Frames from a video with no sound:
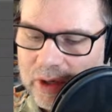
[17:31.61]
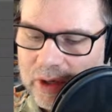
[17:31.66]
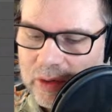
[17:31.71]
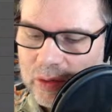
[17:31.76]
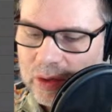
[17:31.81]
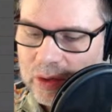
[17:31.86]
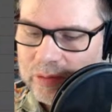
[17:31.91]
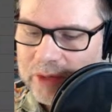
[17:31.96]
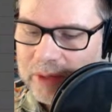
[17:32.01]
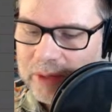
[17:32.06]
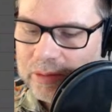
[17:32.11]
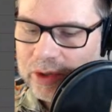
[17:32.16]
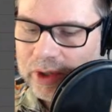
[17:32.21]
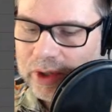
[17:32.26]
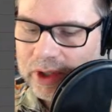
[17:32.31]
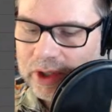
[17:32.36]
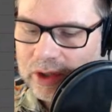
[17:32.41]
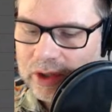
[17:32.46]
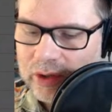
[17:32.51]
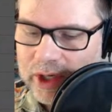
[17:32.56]
remembering
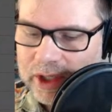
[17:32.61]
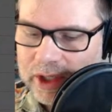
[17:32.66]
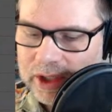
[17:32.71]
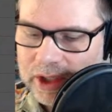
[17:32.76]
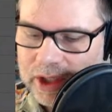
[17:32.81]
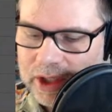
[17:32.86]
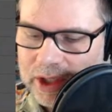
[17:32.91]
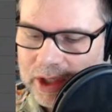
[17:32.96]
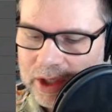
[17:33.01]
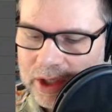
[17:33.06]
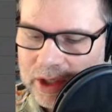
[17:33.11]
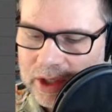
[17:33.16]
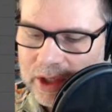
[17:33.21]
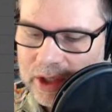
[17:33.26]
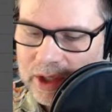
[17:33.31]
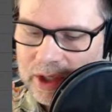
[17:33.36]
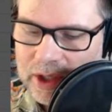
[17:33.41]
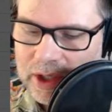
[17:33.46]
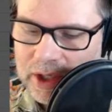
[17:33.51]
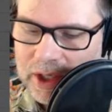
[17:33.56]
correctly.
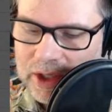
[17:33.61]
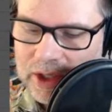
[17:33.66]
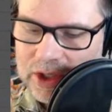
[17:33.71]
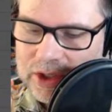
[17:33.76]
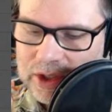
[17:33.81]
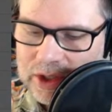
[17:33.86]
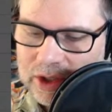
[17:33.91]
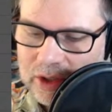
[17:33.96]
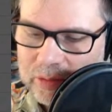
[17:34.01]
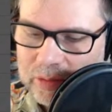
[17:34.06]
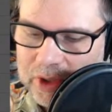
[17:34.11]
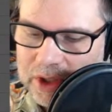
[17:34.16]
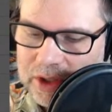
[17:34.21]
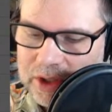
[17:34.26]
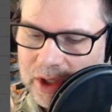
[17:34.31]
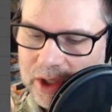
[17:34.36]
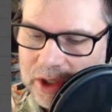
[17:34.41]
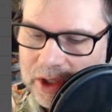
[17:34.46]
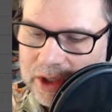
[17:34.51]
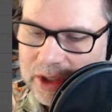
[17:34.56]
And this can all be
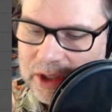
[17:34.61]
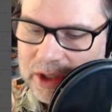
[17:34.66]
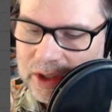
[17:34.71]
dark.